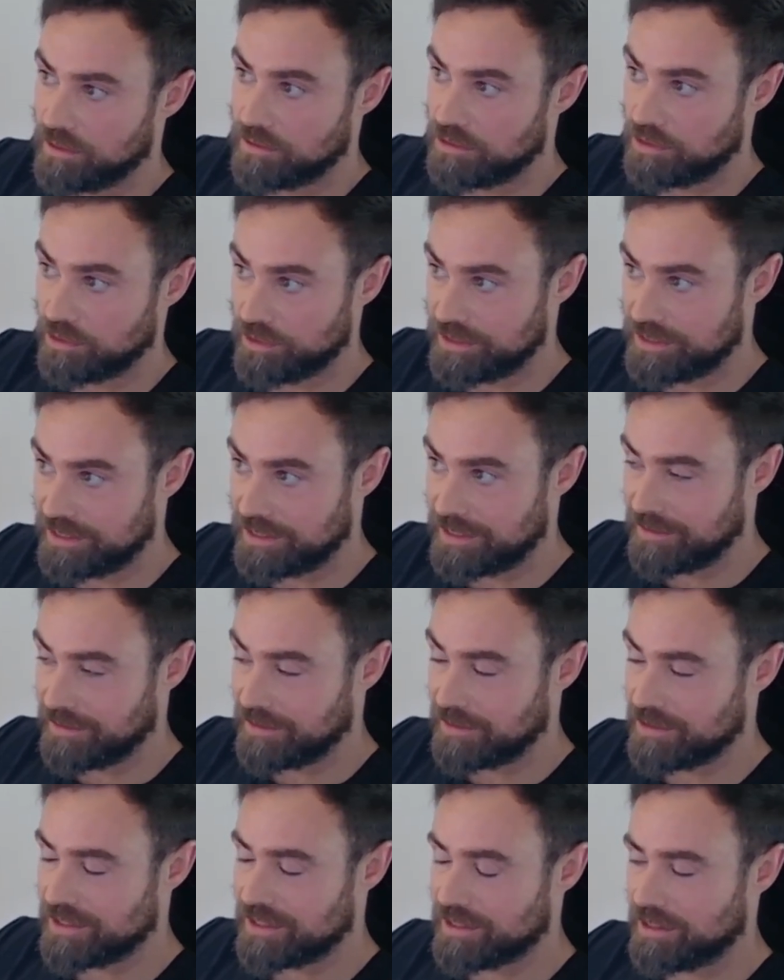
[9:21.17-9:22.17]
So
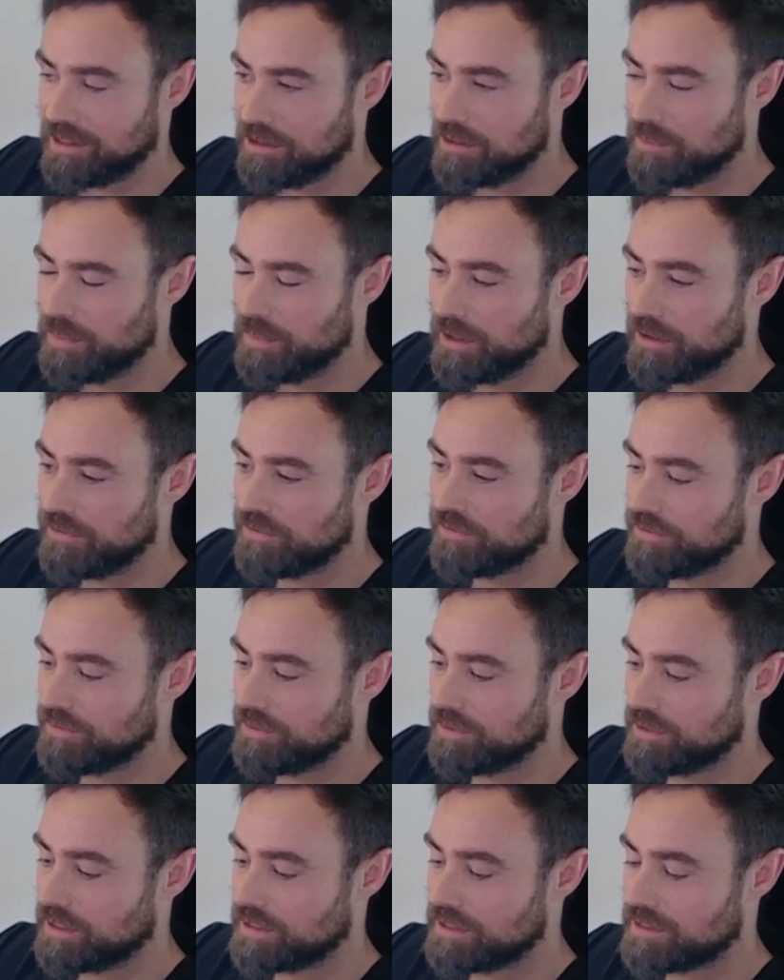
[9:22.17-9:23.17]
there's a little bit of,
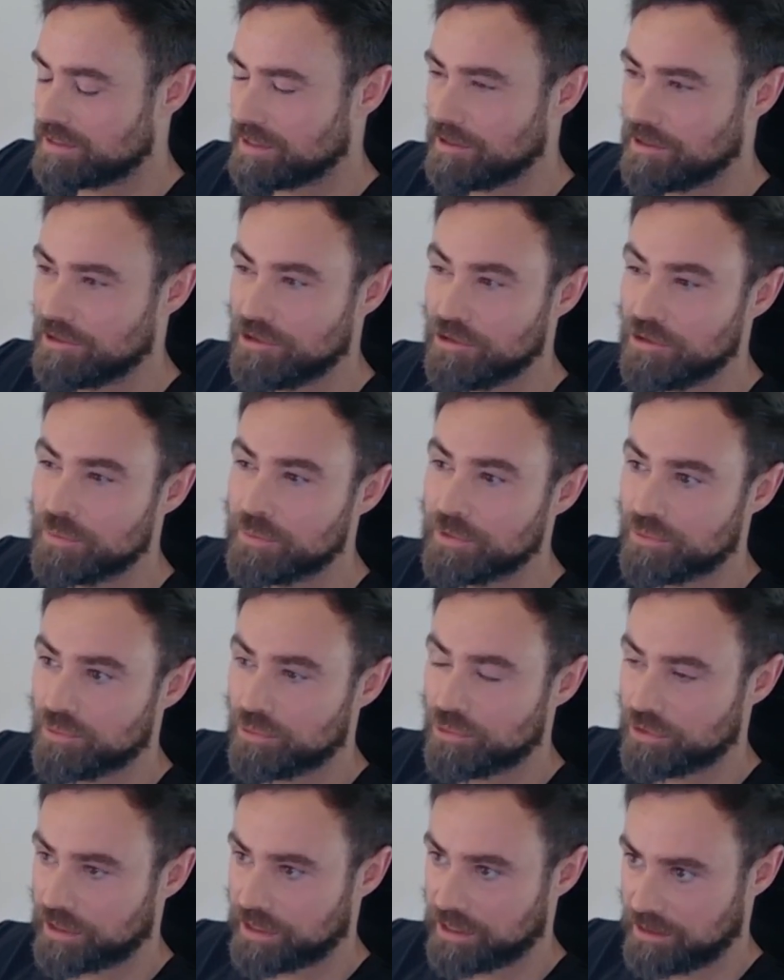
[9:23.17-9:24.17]
let's say,
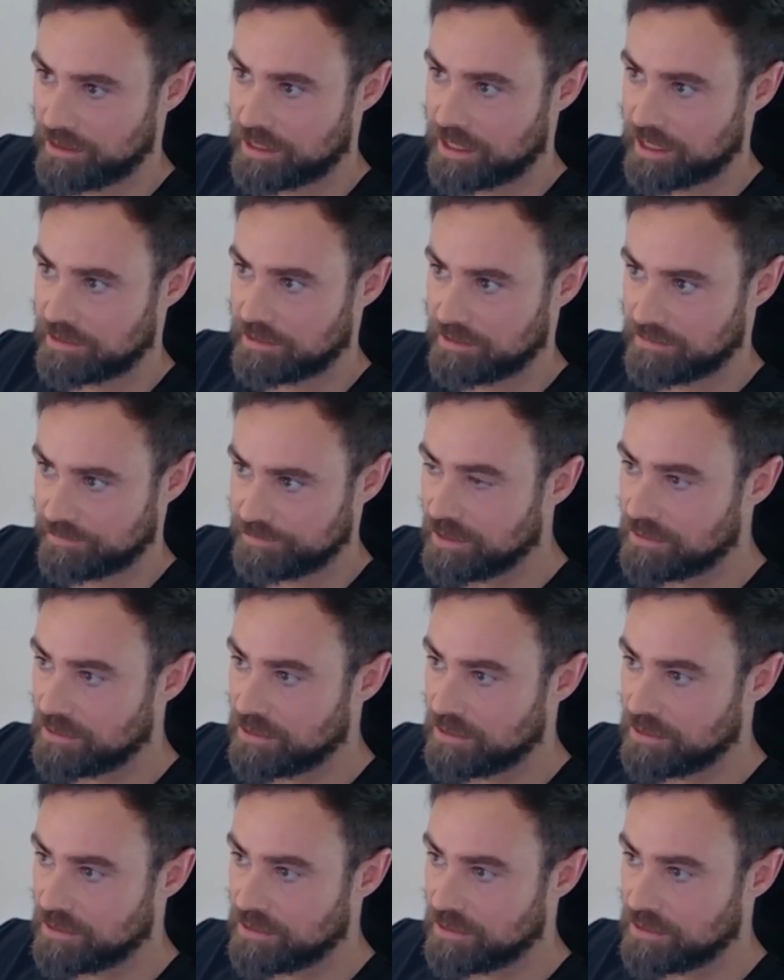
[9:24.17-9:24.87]
human work in that.